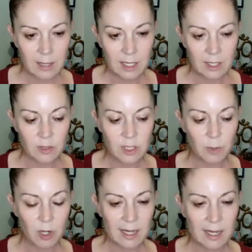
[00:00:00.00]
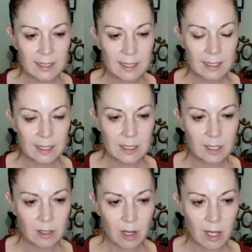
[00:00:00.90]
and that your spine
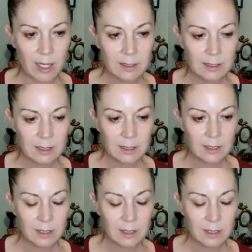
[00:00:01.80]
is aligned